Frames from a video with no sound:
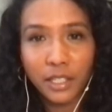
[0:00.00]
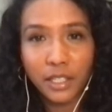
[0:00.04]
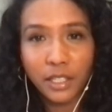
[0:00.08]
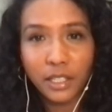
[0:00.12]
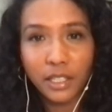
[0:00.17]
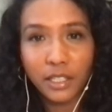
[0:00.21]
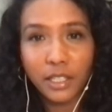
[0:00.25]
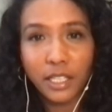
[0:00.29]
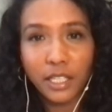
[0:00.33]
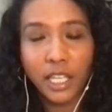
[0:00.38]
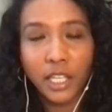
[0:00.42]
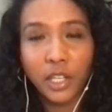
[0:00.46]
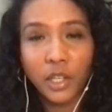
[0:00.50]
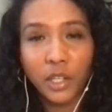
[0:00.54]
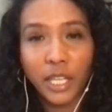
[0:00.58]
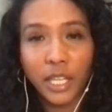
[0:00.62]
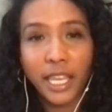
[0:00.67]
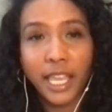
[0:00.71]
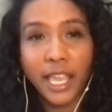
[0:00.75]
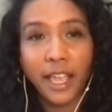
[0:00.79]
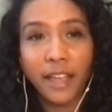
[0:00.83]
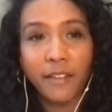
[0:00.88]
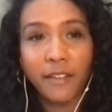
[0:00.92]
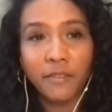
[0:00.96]

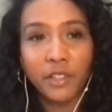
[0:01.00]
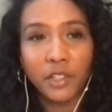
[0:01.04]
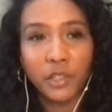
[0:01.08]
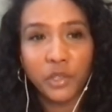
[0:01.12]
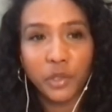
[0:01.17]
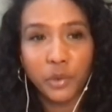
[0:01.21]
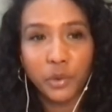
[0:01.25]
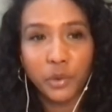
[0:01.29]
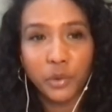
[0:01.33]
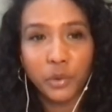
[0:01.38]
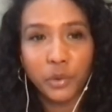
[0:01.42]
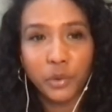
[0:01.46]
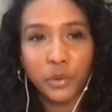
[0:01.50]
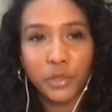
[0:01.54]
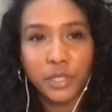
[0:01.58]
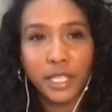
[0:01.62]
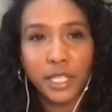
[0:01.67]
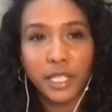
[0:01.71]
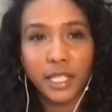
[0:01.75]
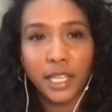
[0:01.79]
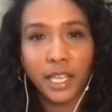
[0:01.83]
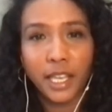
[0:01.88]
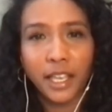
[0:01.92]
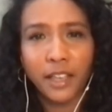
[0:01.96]
They have the tools,
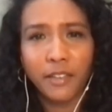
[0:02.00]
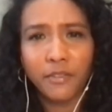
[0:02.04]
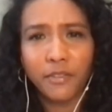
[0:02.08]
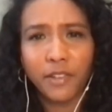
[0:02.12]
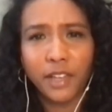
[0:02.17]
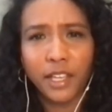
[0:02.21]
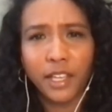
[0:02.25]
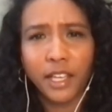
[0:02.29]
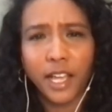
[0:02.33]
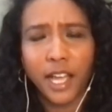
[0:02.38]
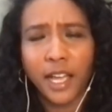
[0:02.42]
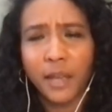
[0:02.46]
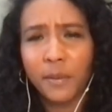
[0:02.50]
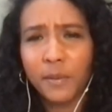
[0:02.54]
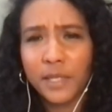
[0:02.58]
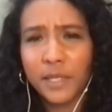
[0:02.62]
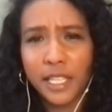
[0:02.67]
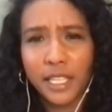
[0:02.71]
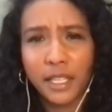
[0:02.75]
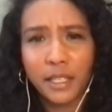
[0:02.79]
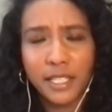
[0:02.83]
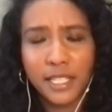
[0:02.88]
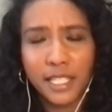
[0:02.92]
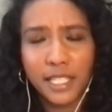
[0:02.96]
and they have, like, I'm
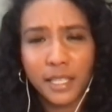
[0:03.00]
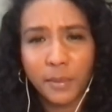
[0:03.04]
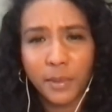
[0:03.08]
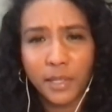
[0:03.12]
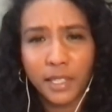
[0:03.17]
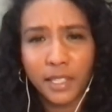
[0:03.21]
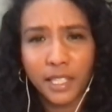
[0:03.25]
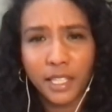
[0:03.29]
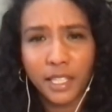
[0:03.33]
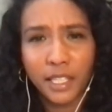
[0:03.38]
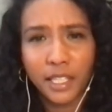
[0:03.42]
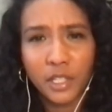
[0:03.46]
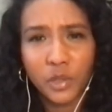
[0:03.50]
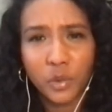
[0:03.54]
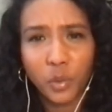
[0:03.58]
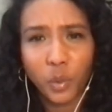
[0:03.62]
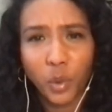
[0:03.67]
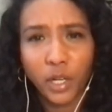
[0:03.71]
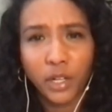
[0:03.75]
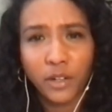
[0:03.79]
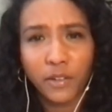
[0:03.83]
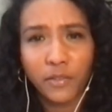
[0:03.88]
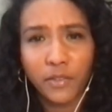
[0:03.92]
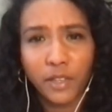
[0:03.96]
saying CBT is
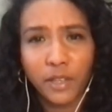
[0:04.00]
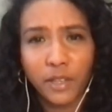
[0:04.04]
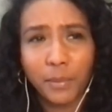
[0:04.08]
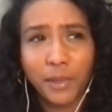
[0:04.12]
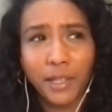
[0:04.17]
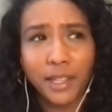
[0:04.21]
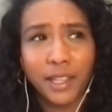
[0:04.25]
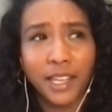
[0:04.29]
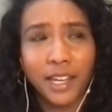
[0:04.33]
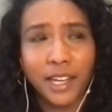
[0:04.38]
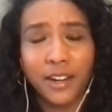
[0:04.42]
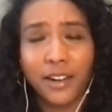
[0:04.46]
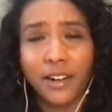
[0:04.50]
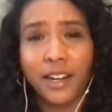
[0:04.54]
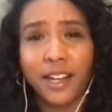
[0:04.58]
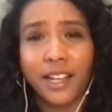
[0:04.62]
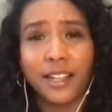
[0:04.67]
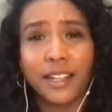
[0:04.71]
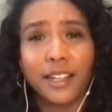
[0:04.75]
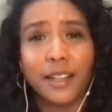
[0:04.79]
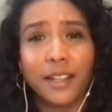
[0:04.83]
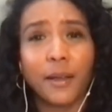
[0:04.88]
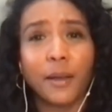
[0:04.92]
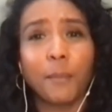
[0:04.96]
one of it, but there are
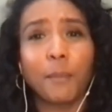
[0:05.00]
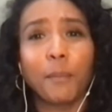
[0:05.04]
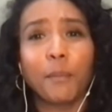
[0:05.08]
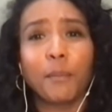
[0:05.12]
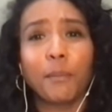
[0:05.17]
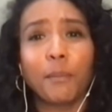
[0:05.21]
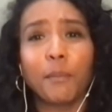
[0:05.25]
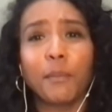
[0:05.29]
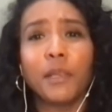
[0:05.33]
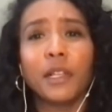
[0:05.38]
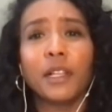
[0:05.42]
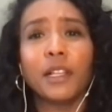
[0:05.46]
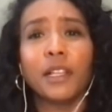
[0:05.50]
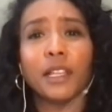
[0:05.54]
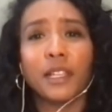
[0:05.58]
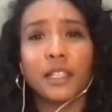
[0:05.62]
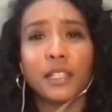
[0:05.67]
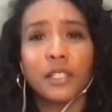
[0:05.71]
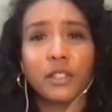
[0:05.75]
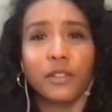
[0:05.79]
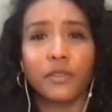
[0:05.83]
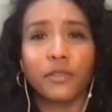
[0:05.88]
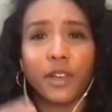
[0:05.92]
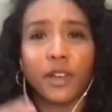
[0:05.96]
like
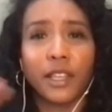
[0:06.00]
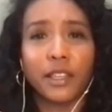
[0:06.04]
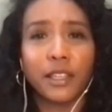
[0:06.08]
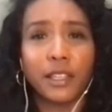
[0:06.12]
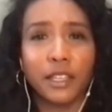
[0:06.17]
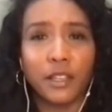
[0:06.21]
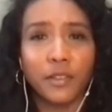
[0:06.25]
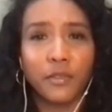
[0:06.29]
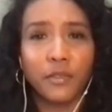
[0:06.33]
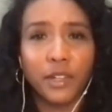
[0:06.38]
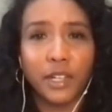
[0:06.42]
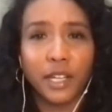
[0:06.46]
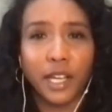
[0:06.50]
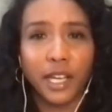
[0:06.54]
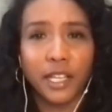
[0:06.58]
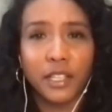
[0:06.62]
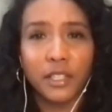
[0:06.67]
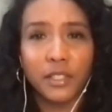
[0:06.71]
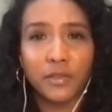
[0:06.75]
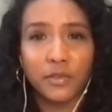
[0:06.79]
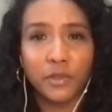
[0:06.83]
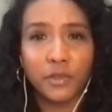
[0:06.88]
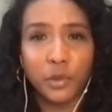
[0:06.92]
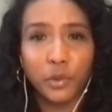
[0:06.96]
millions of other different
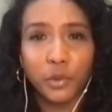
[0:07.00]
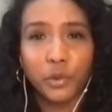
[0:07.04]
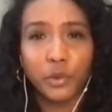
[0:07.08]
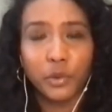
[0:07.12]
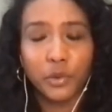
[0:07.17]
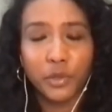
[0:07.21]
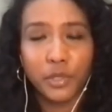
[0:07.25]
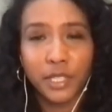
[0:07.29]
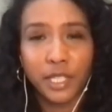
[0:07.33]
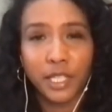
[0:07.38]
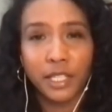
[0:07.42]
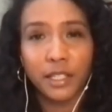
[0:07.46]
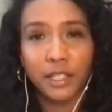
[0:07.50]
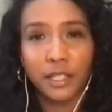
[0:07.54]
kinds of tools that